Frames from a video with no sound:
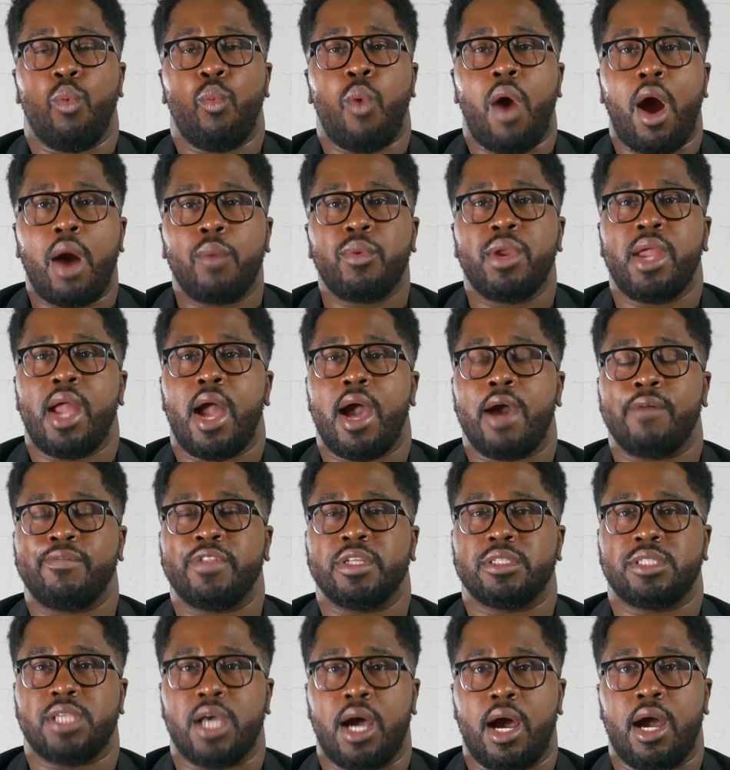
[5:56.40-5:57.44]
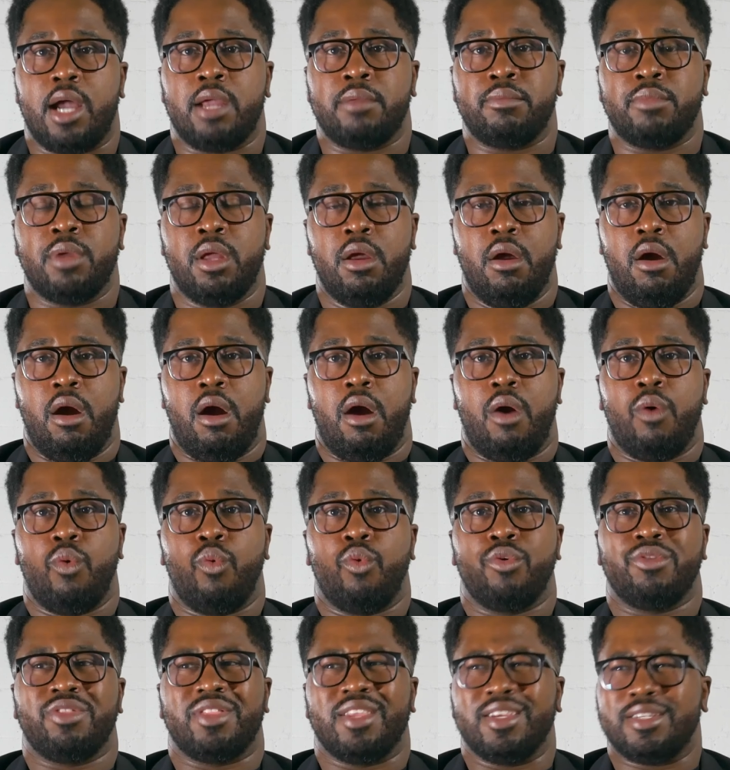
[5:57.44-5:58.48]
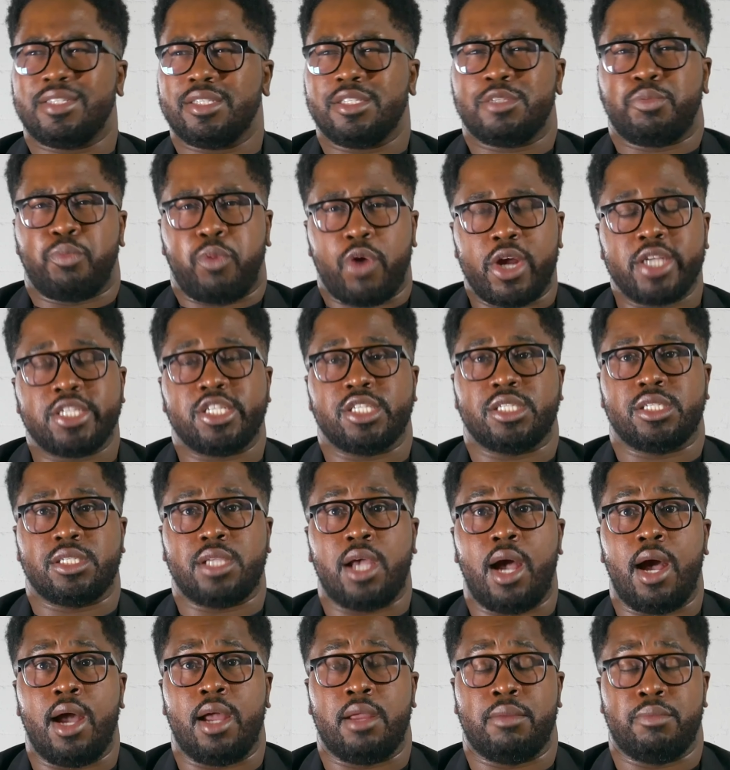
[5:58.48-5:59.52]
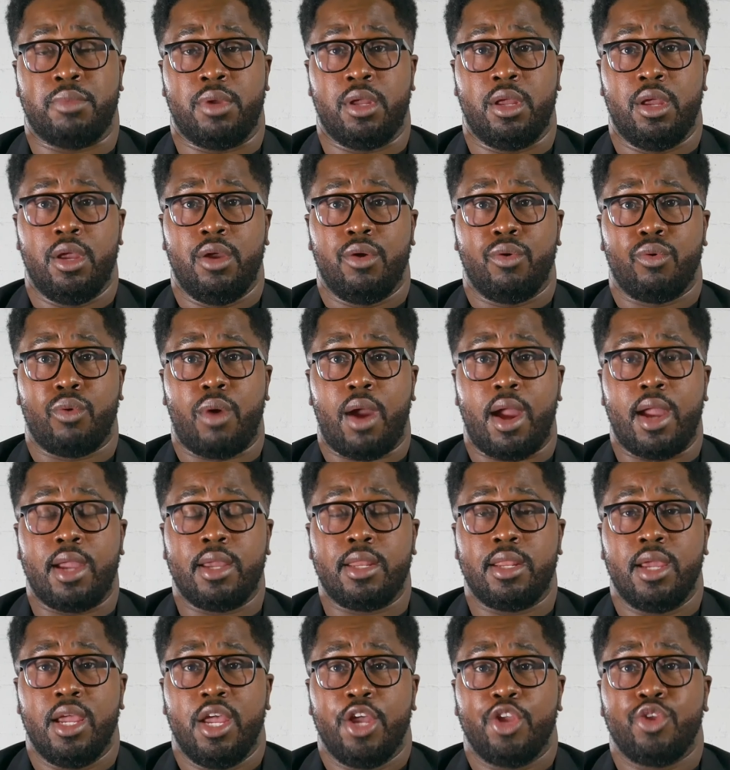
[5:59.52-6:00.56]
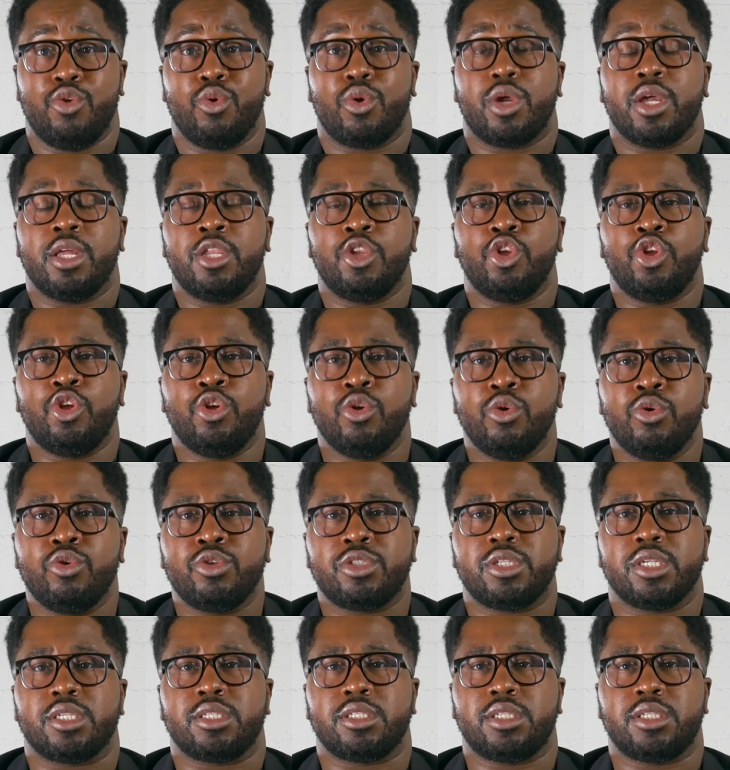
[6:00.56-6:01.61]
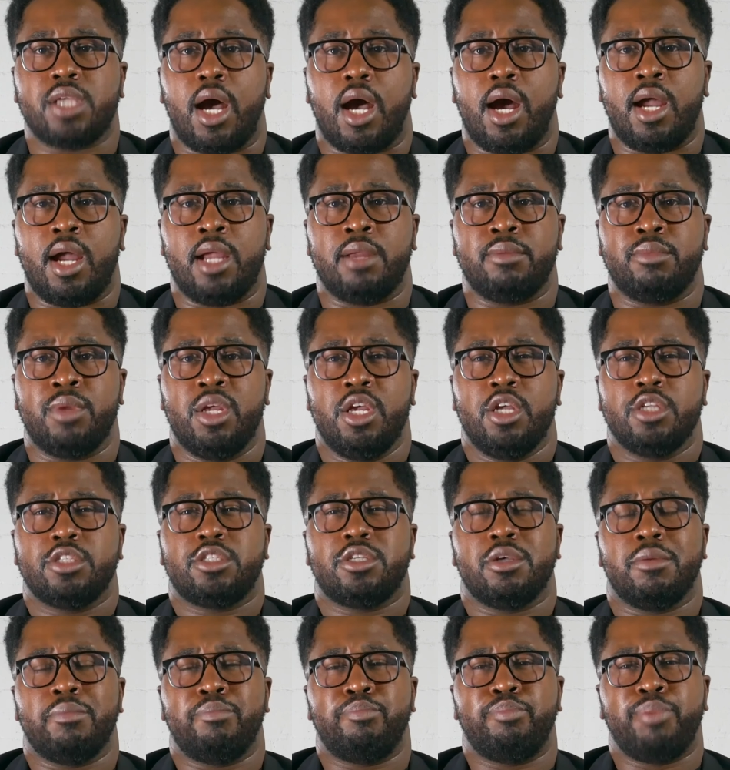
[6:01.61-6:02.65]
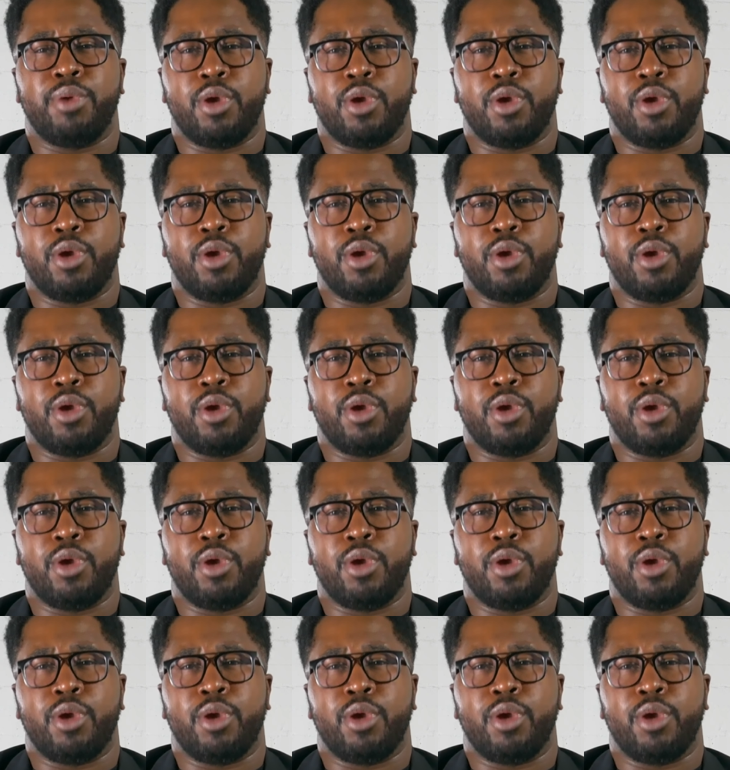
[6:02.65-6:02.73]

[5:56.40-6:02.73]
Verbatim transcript: But while we have the time, this is precious time, right? You can use this time to